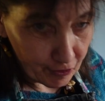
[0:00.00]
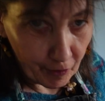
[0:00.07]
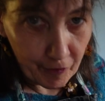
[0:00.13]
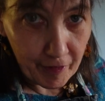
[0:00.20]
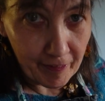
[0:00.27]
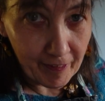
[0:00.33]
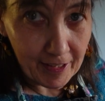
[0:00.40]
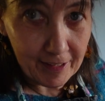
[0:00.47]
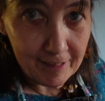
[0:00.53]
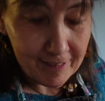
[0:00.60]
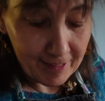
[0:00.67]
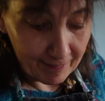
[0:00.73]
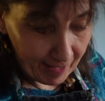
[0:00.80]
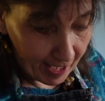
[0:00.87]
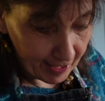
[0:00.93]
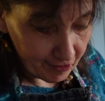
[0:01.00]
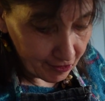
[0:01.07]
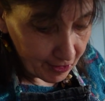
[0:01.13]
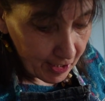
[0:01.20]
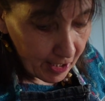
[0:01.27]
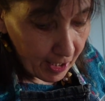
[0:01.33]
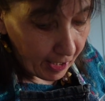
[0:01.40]
other things to that.
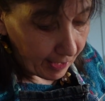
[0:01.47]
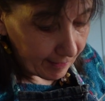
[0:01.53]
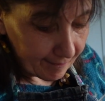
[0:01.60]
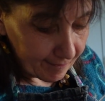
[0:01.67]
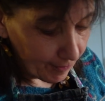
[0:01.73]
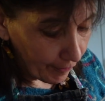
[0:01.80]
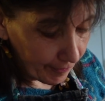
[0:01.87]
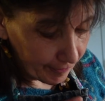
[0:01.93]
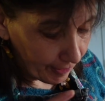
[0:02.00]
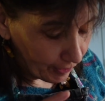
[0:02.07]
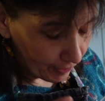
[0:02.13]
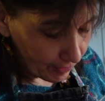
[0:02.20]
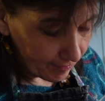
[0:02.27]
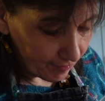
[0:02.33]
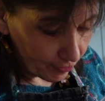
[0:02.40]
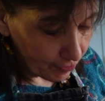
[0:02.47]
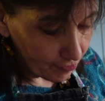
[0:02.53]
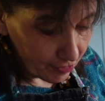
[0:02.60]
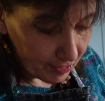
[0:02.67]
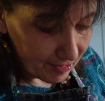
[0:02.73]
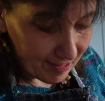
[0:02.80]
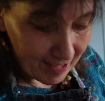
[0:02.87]
And so there are also
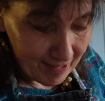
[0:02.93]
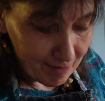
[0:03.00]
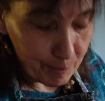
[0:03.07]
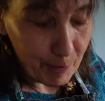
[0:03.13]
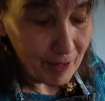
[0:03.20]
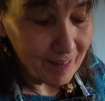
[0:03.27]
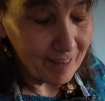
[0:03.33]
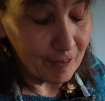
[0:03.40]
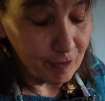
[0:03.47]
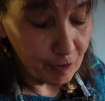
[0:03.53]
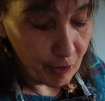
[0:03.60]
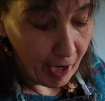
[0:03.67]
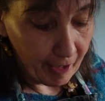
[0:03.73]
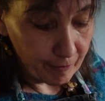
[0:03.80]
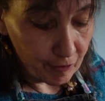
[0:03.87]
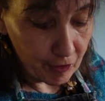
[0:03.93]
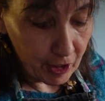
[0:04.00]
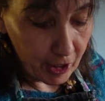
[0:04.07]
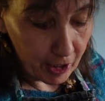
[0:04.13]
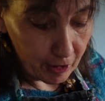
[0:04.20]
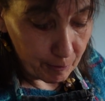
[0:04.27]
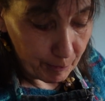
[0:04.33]
2 teaspoons of ground
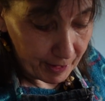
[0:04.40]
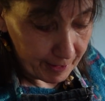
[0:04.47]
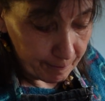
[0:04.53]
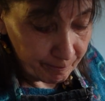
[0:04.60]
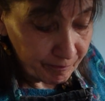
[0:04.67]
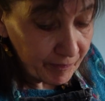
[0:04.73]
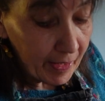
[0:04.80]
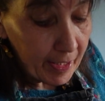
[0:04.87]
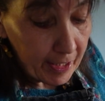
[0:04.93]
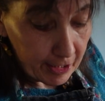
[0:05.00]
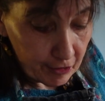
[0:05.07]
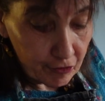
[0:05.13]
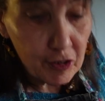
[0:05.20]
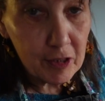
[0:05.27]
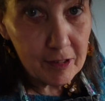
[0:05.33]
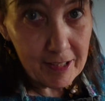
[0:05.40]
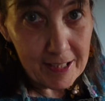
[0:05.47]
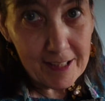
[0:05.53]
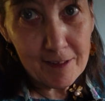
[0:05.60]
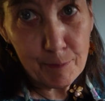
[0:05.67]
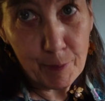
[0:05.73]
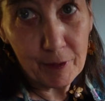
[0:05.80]
cumin and 2
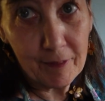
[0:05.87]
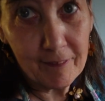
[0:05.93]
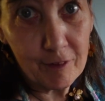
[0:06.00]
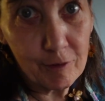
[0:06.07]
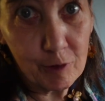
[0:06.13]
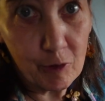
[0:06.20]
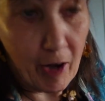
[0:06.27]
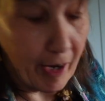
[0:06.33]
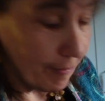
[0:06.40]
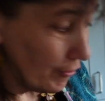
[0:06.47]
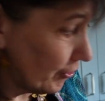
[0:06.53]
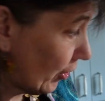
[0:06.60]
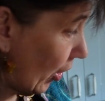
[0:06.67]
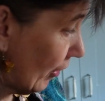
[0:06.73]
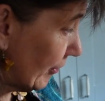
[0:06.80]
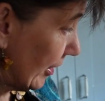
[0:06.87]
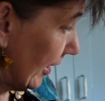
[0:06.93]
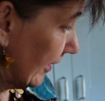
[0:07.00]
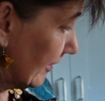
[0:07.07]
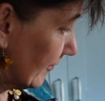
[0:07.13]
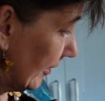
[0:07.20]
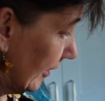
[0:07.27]
teaspoons of ground
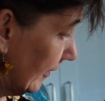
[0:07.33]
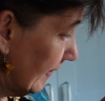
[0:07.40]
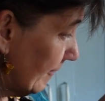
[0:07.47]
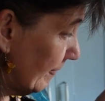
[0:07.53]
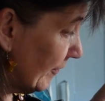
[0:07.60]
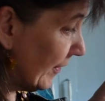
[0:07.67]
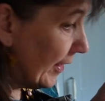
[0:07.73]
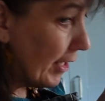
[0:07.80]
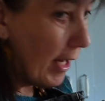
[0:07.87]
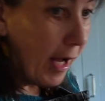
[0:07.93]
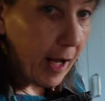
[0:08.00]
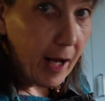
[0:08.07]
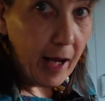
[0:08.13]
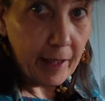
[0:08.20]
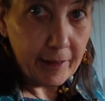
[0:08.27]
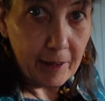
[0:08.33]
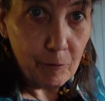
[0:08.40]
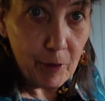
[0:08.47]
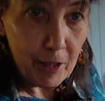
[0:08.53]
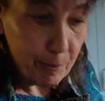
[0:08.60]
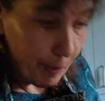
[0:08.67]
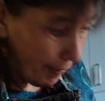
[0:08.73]
coriander. And I
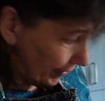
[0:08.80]
will put